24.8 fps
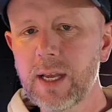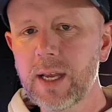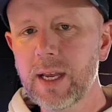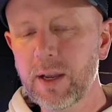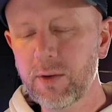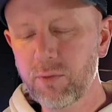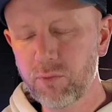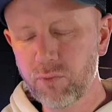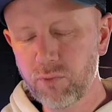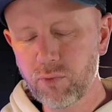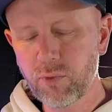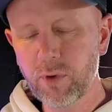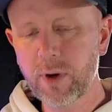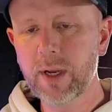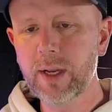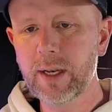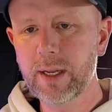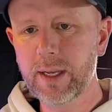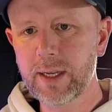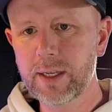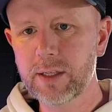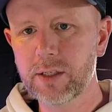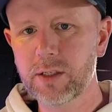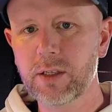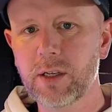It
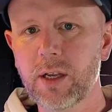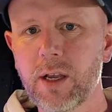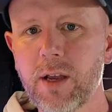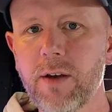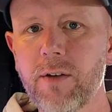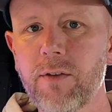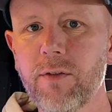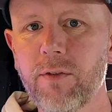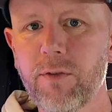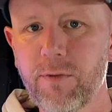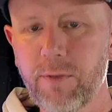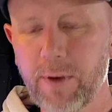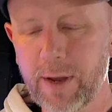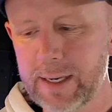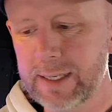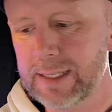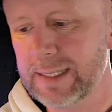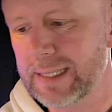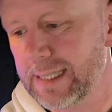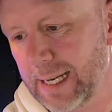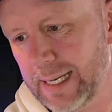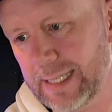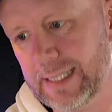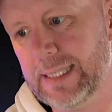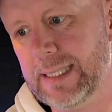really is
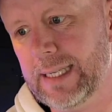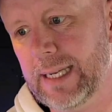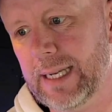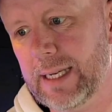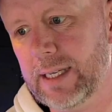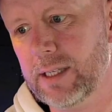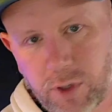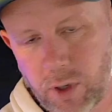fantastic.